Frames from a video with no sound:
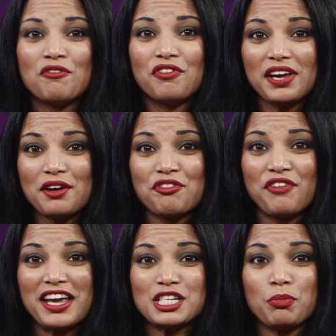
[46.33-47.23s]
via
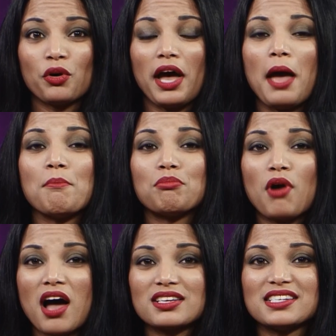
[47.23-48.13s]
Facebook and
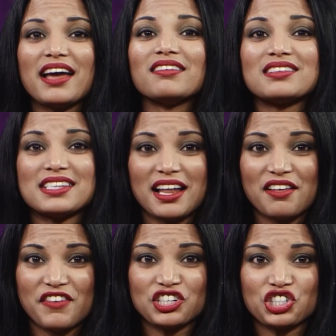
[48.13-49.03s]
BronxNet
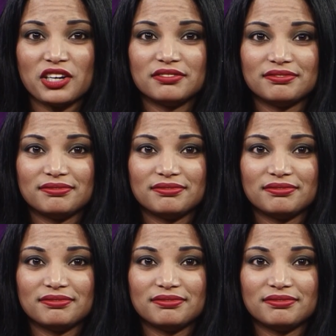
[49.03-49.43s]
Television.